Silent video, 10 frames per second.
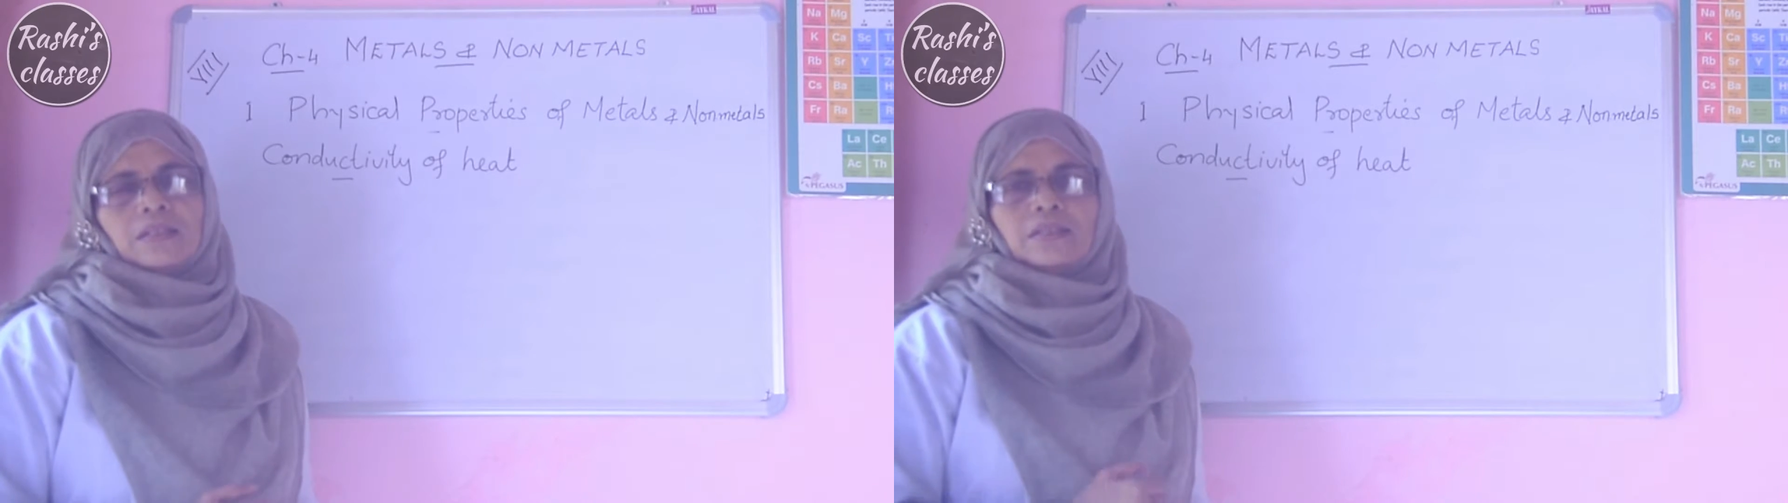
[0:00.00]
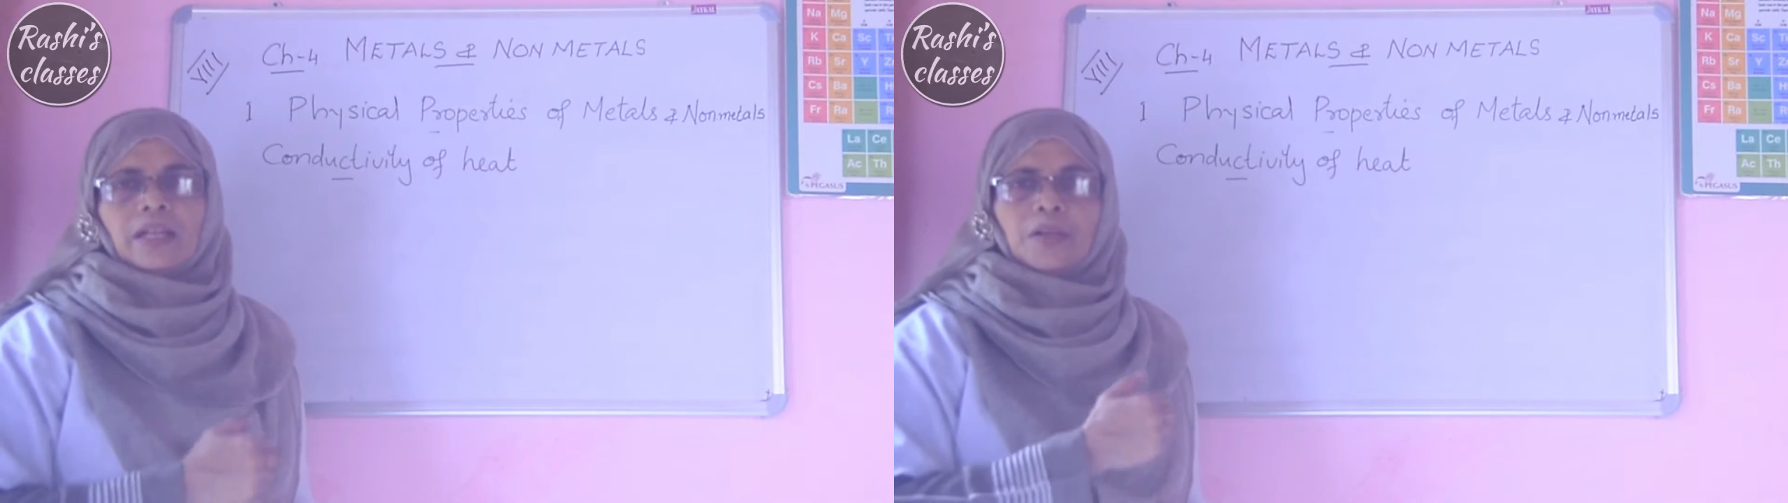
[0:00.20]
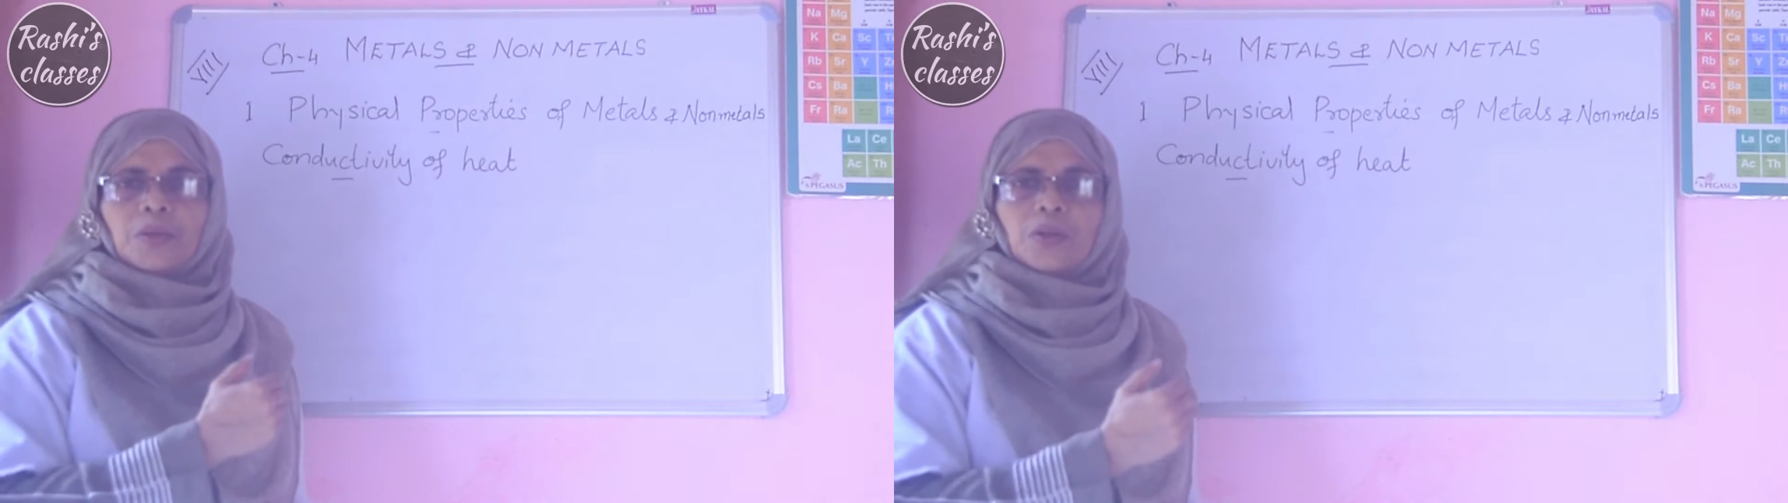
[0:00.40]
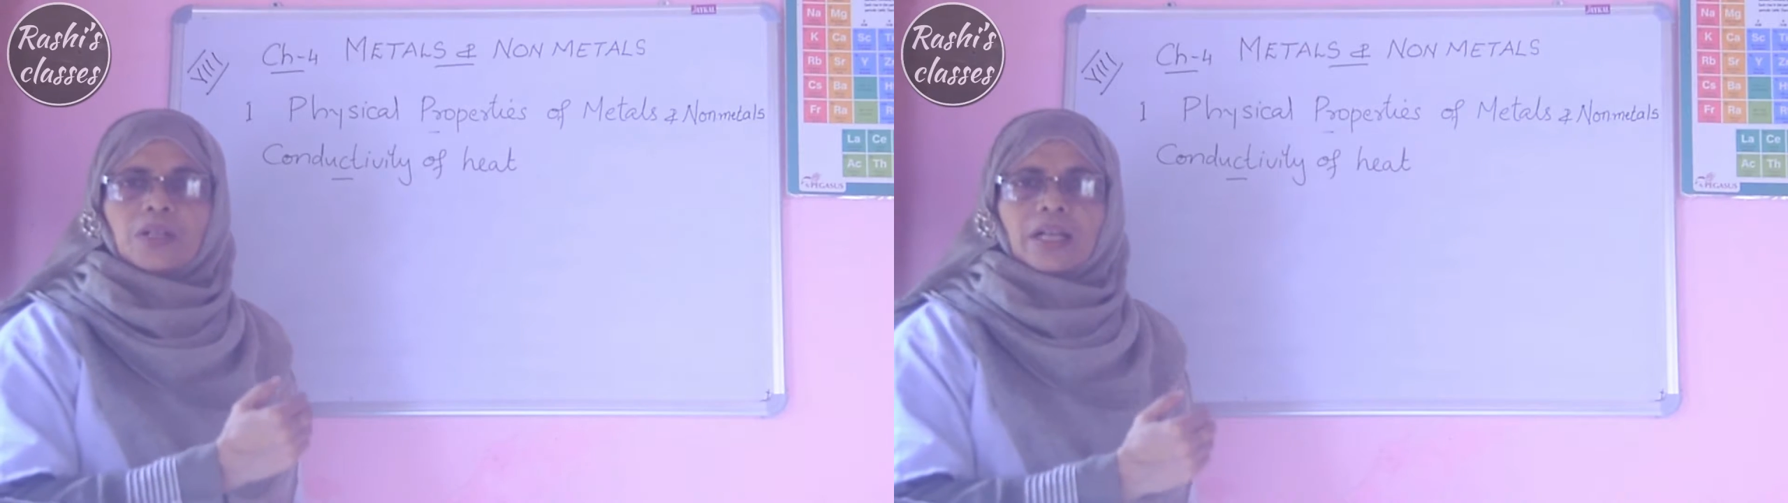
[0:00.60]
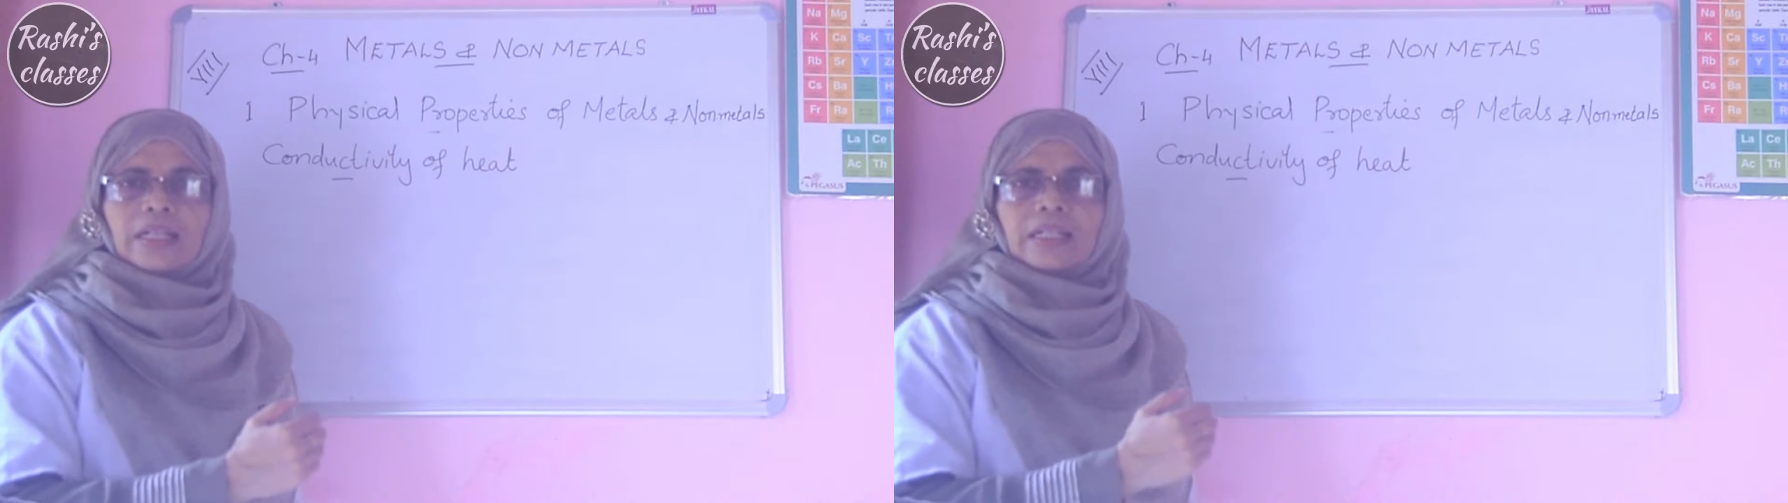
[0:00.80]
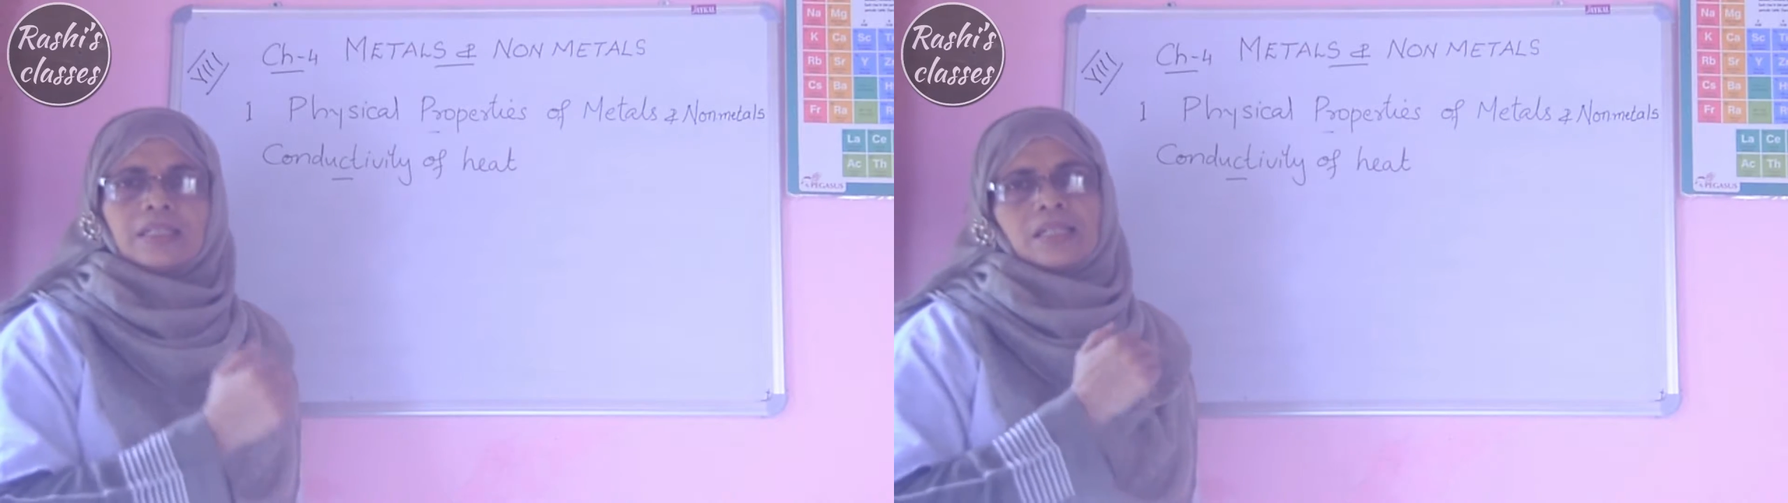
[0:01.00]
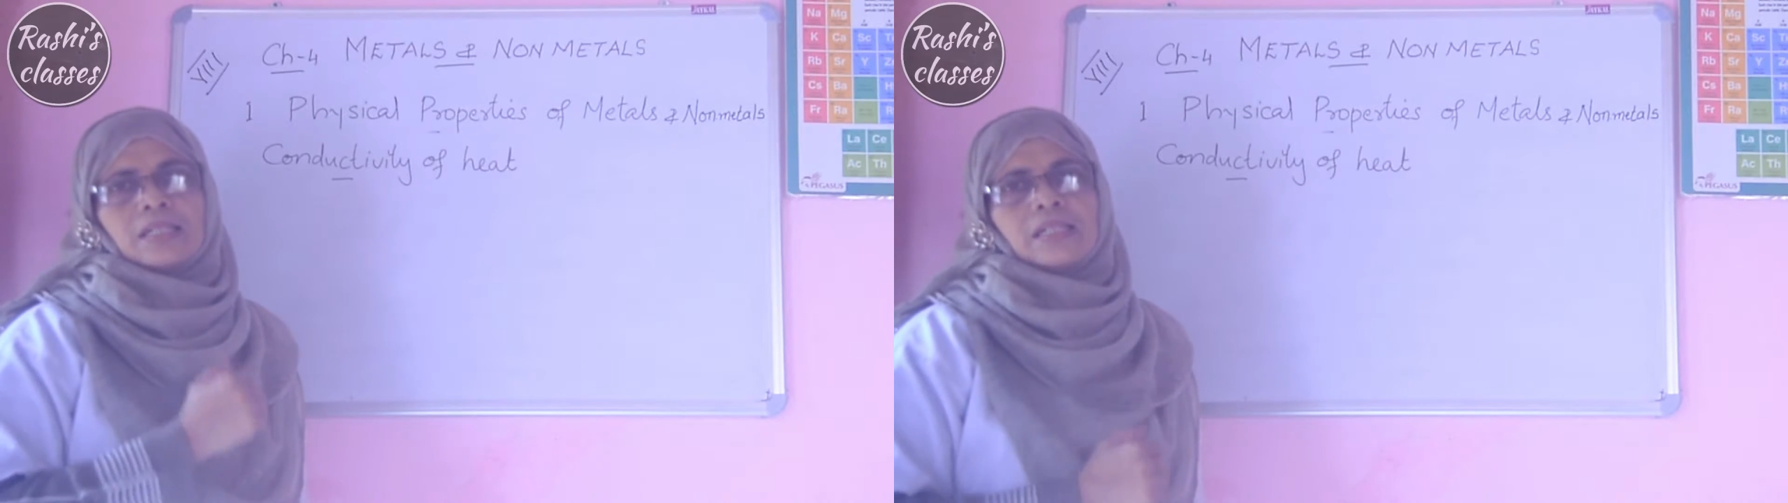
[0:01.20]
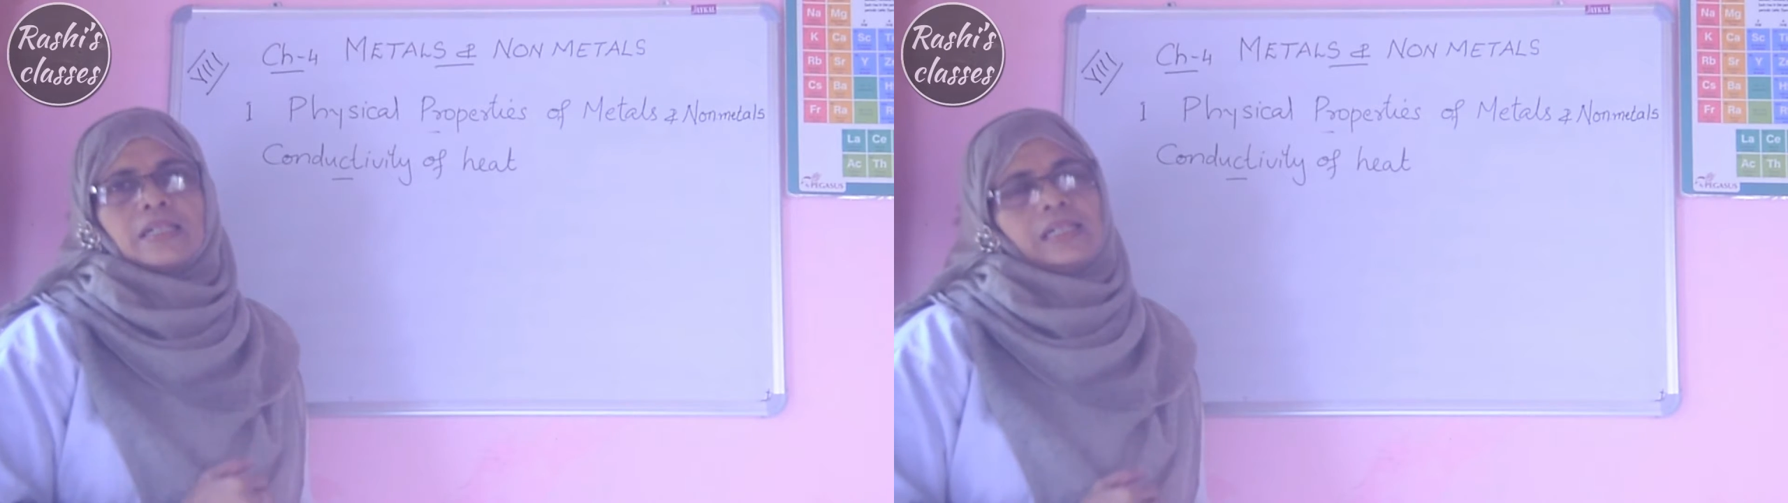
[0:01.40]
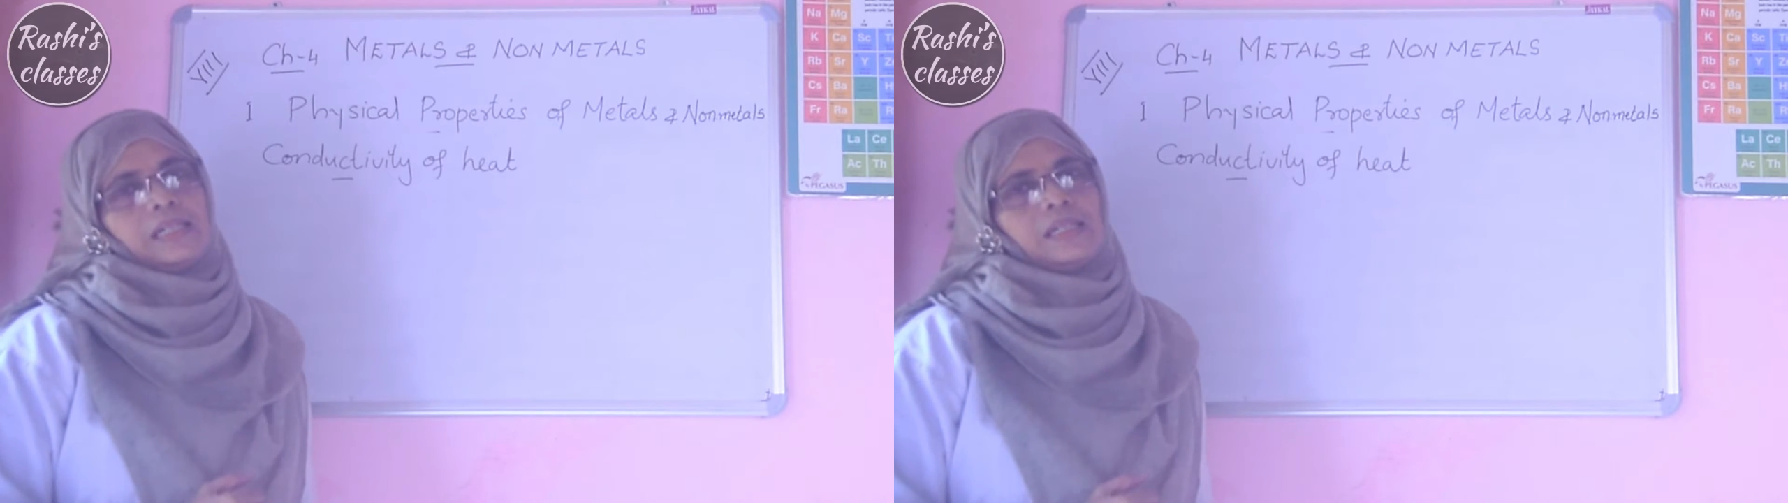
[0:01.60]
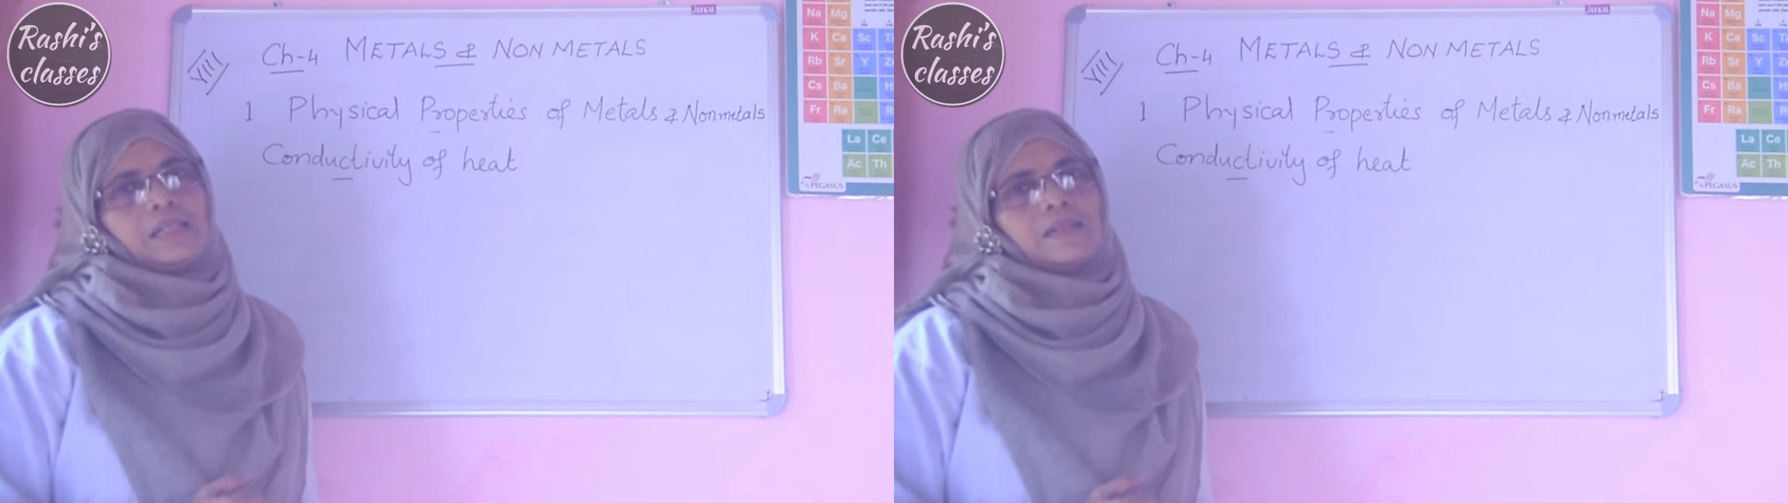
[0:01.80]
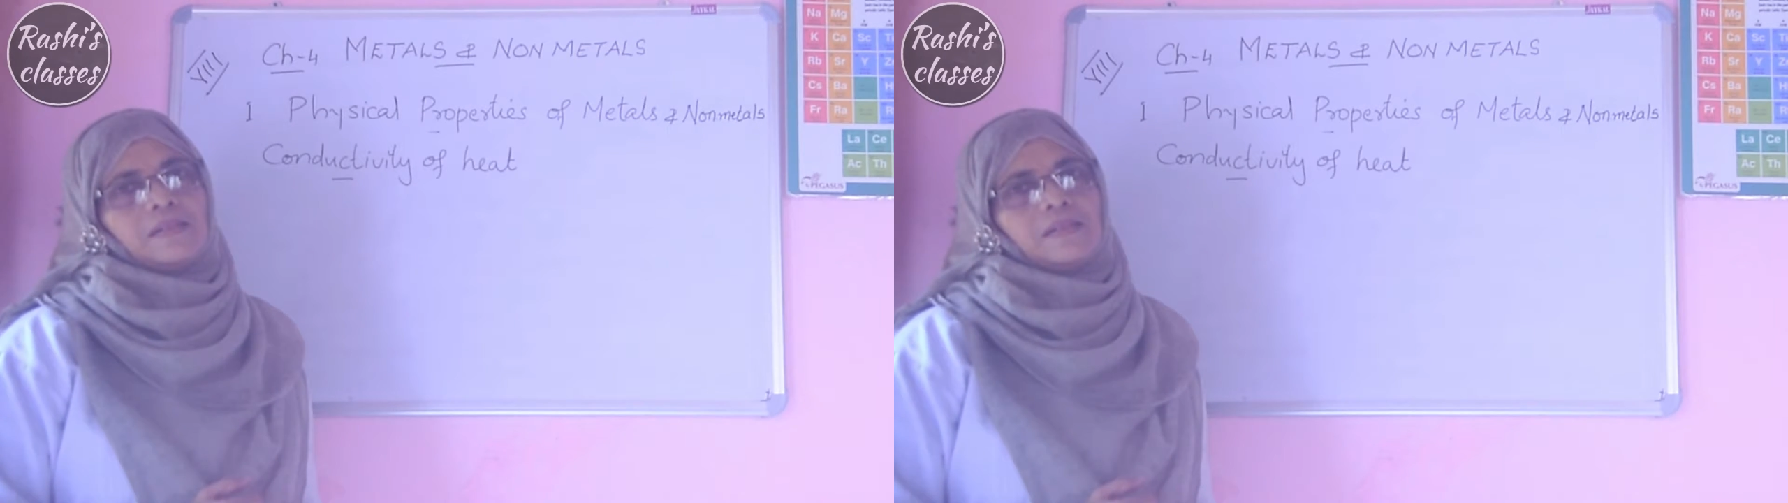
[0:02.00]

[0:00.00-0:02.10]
They do not conduct heat.